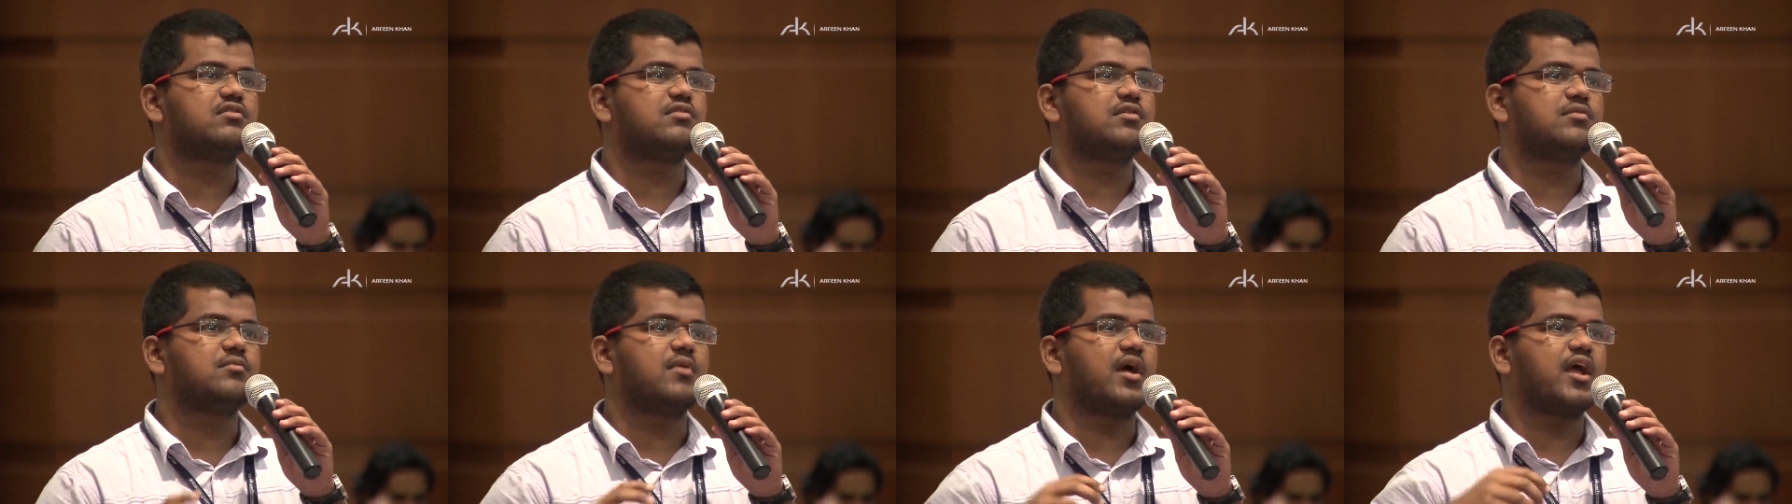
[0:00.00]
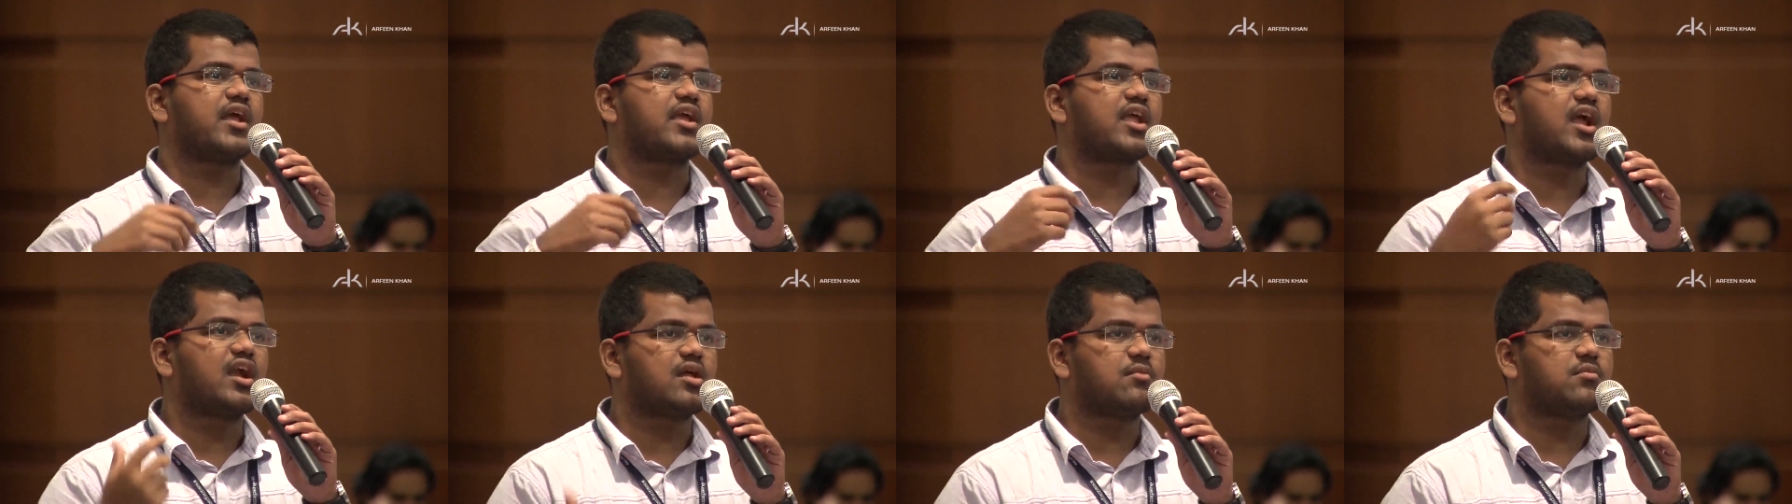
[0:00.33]
with my
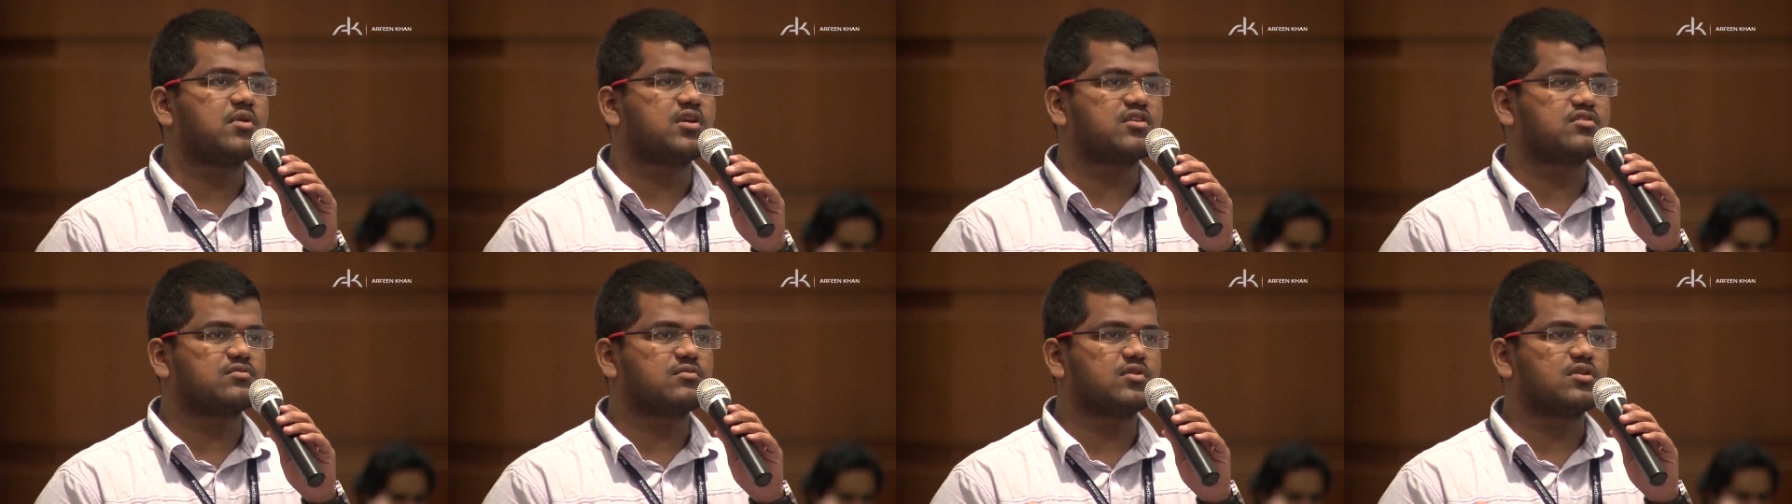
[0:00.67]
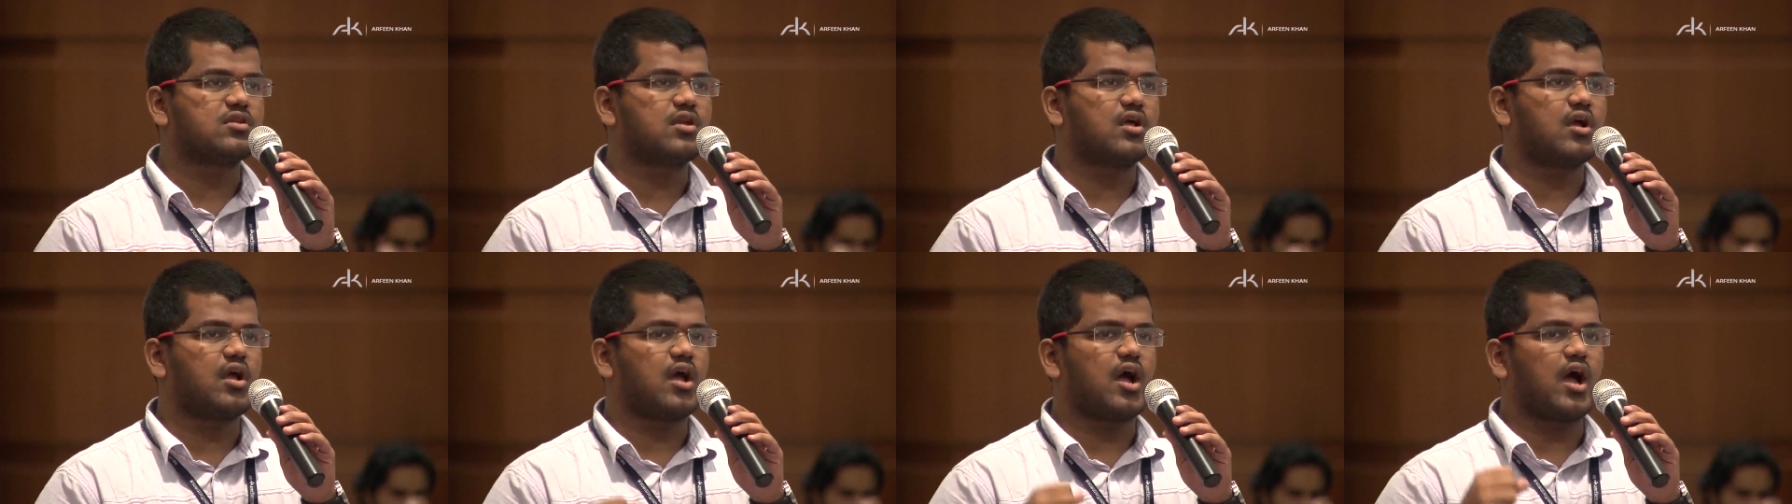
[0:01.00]
academics.
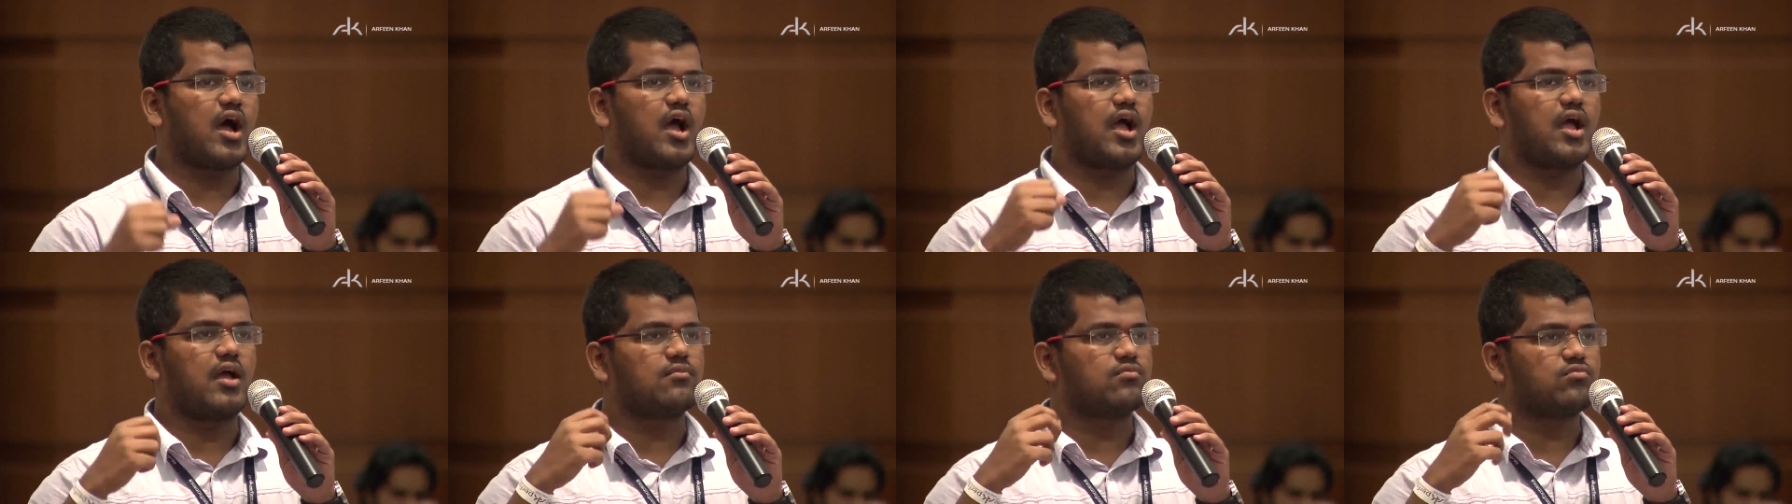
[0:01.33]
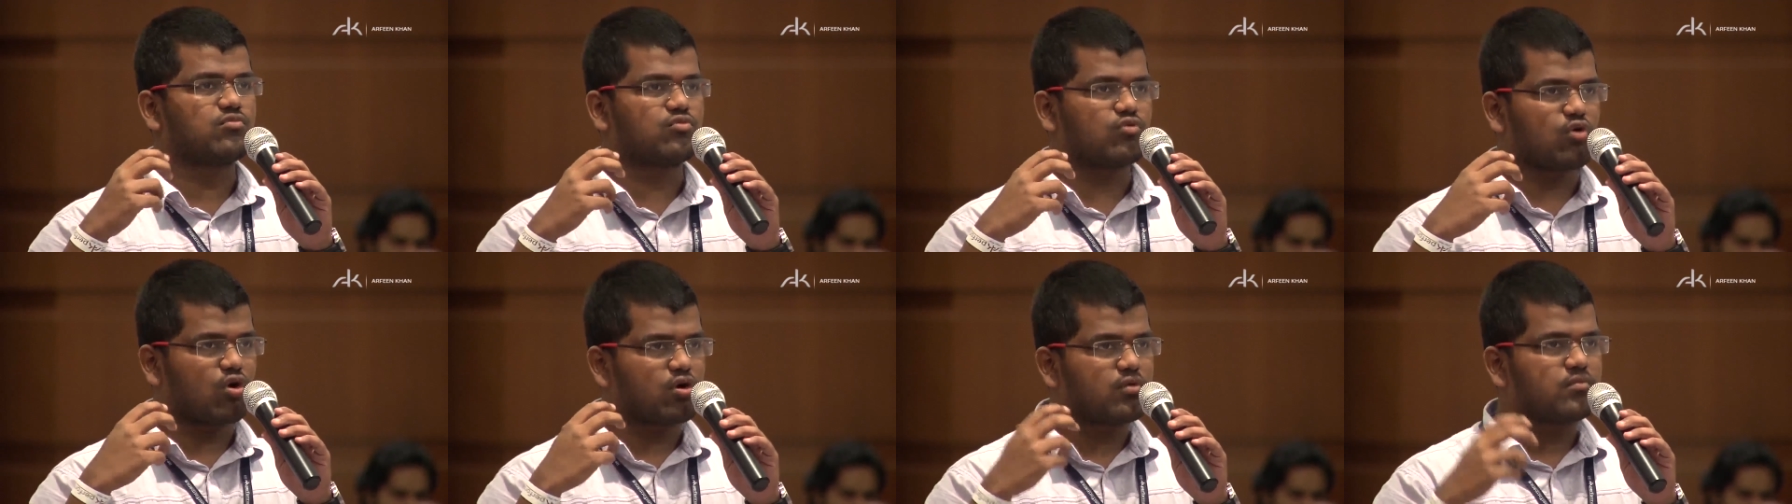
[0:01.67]
I am
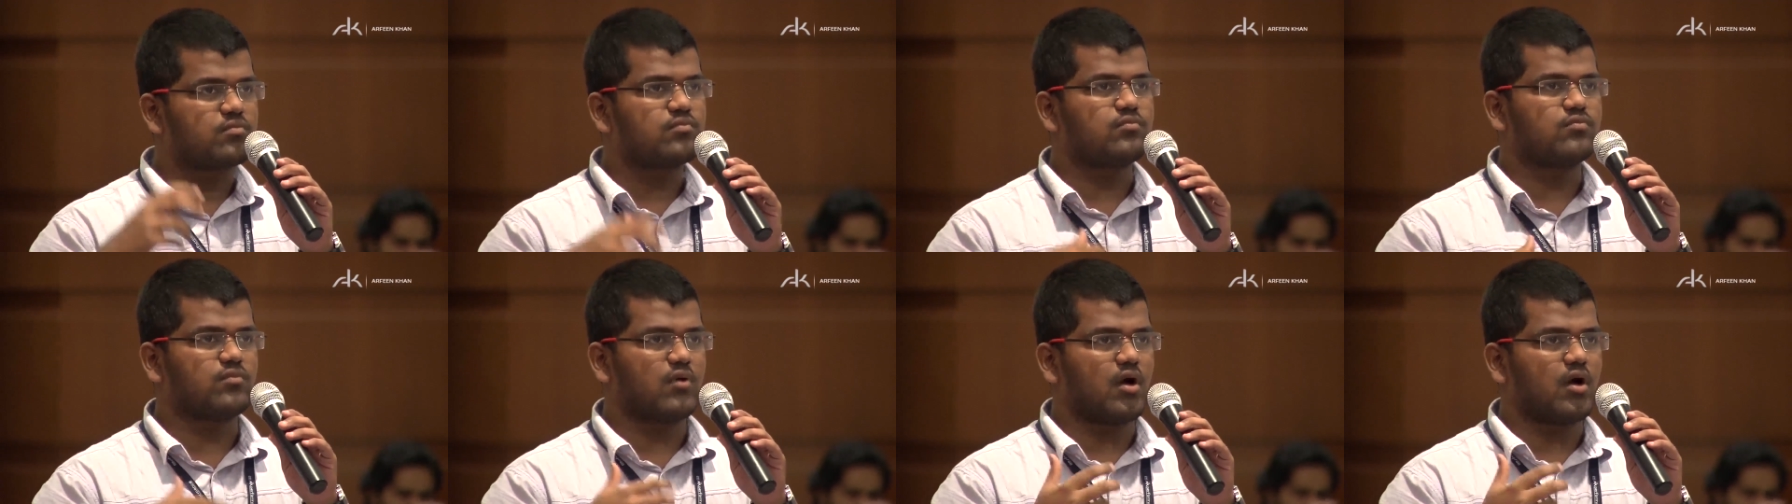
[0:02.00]
not.